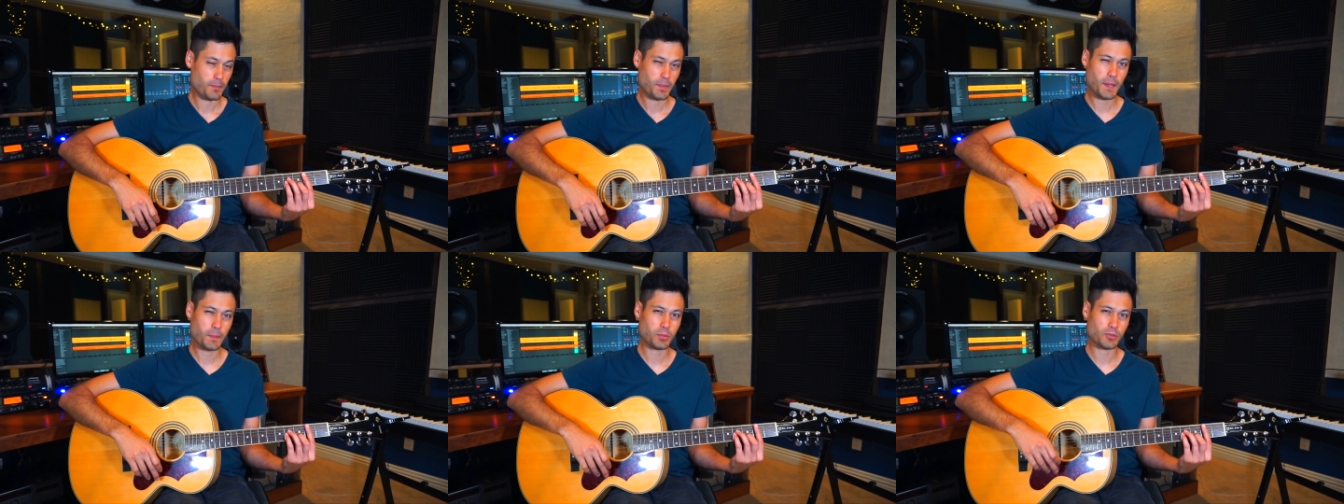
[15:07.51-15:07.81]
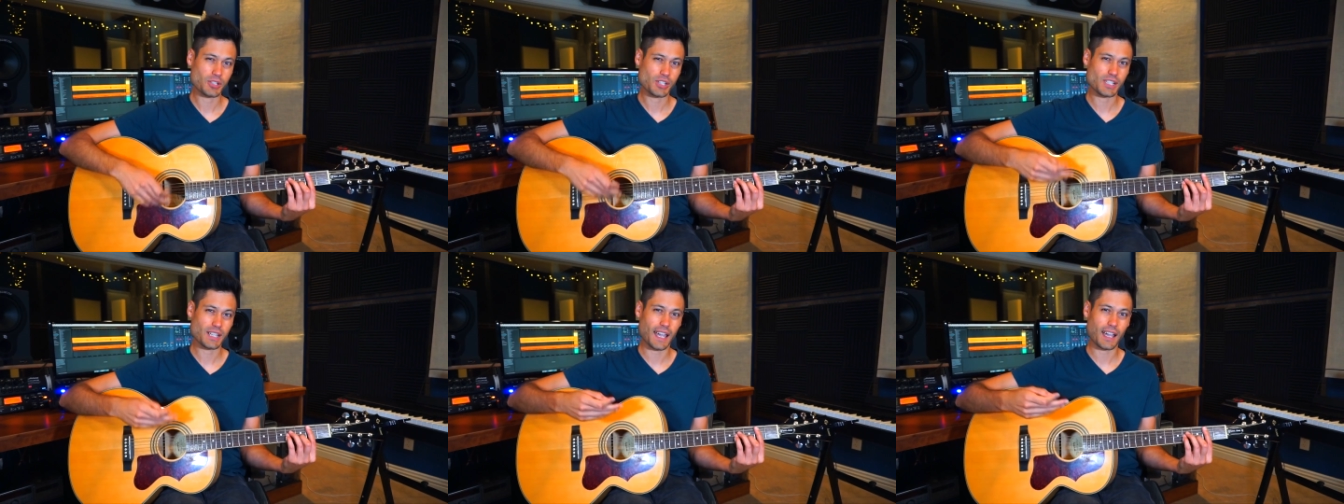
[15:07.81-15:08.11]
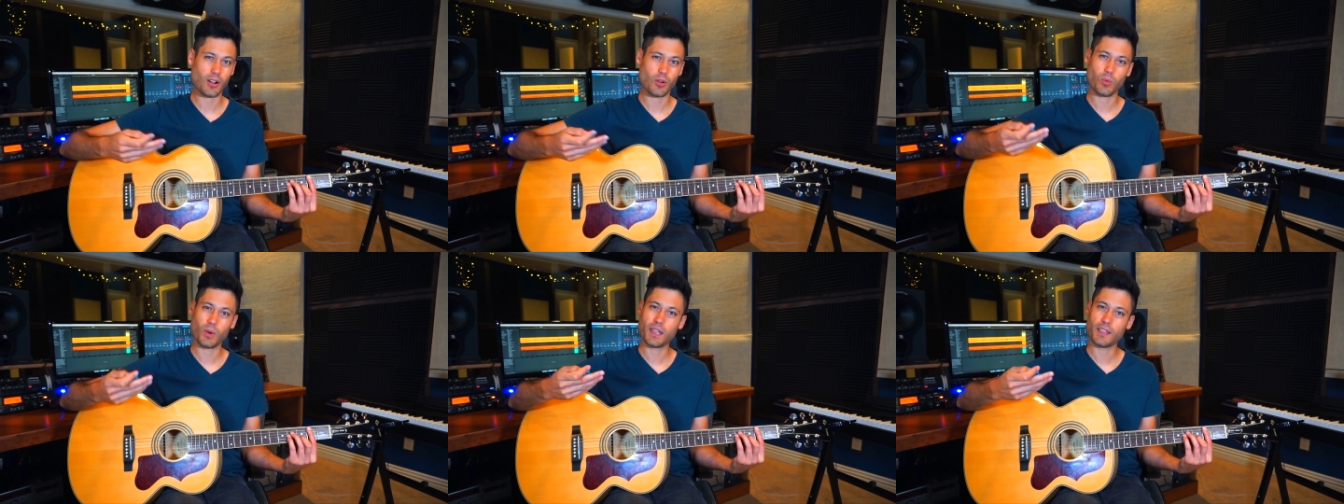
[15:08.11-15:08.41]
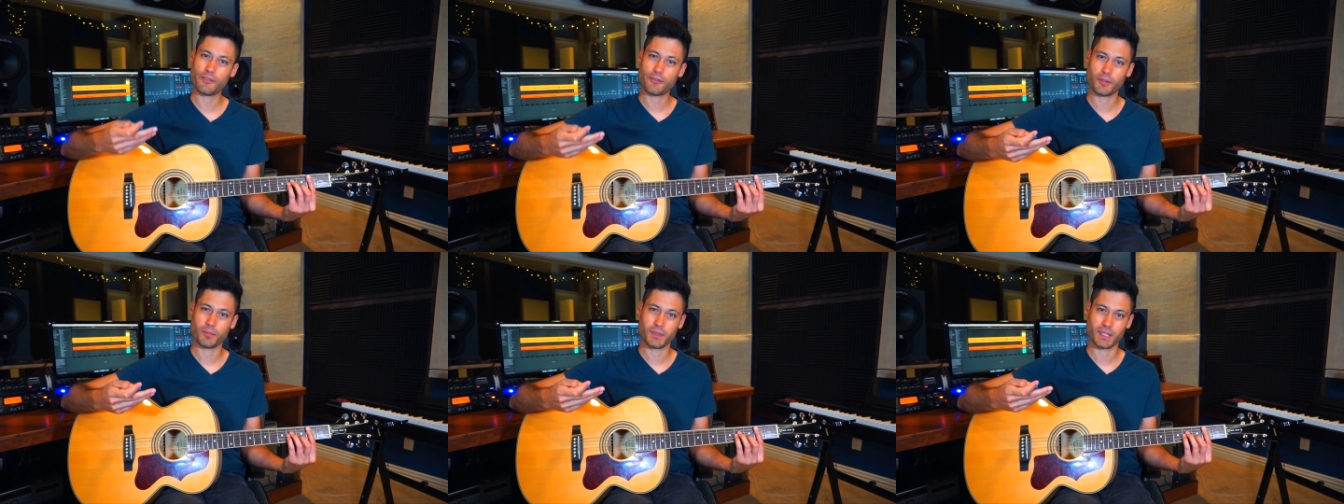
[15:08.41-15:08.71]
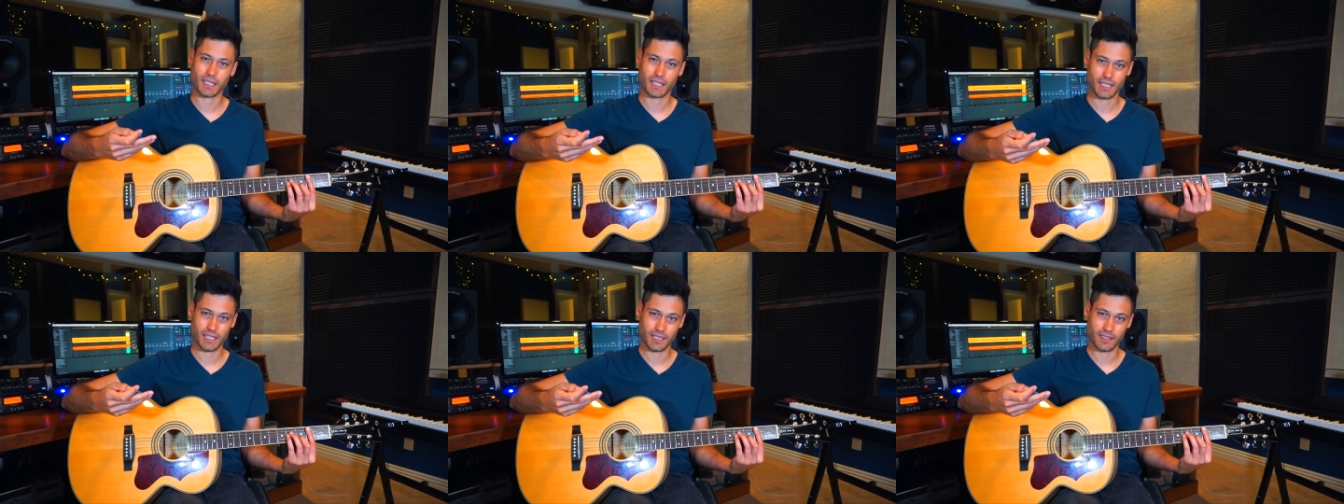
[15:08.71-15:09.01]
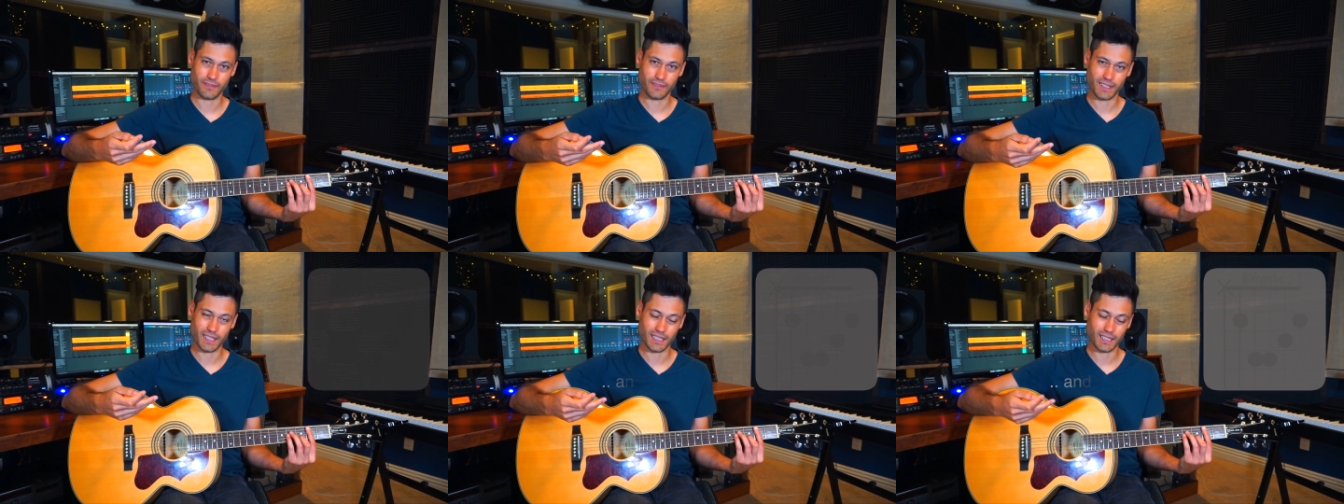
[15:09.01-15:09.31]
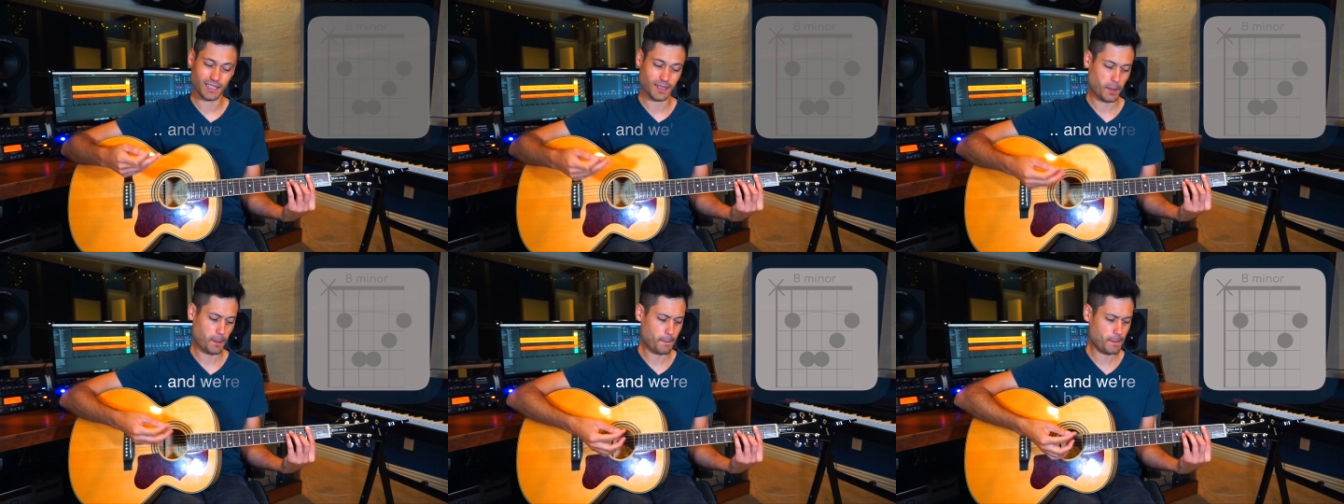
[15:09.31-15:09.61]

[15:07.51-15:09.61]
people shy away from the key of D